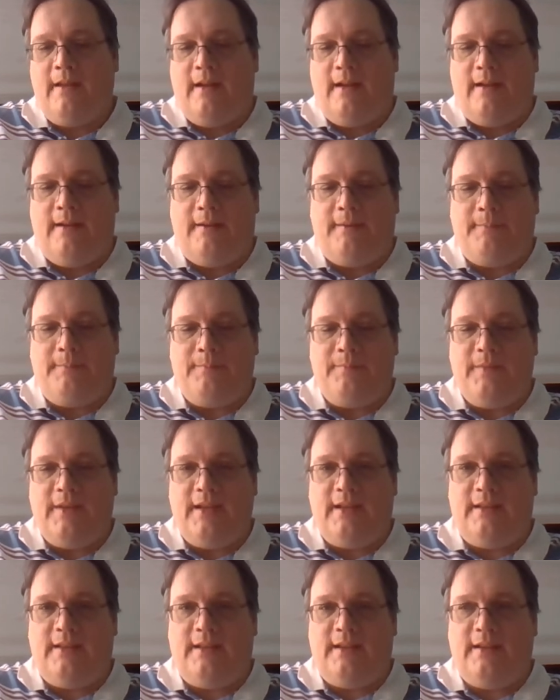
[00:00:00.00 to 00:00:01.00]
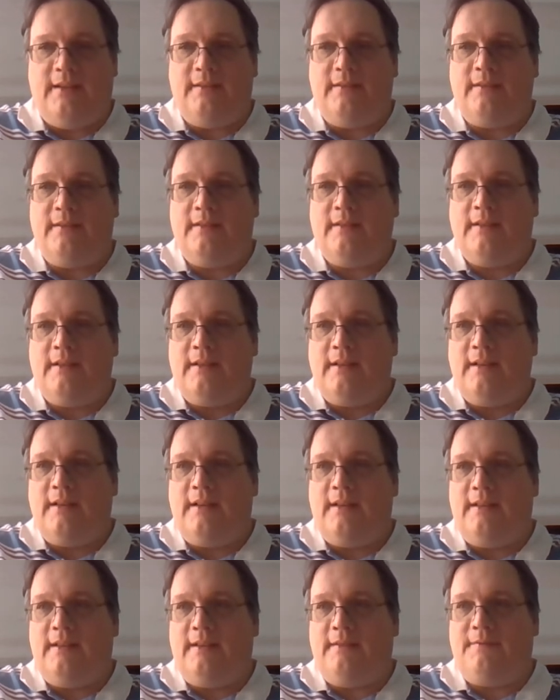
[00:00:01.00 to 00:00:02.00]
And
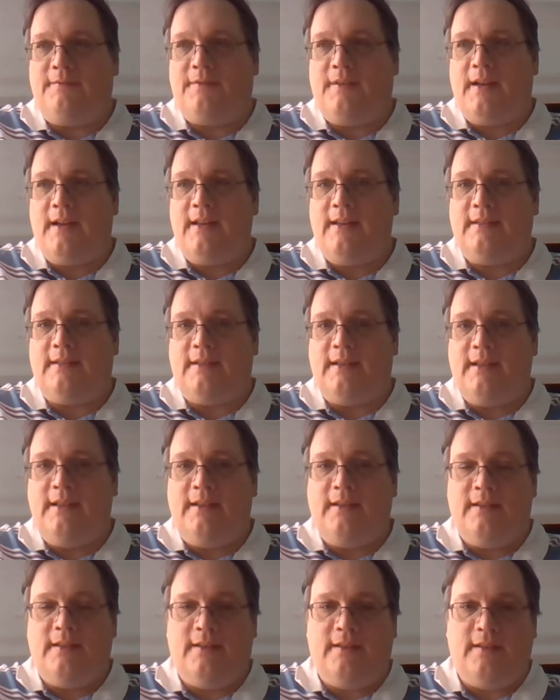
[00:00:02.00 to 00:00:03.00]
then finally,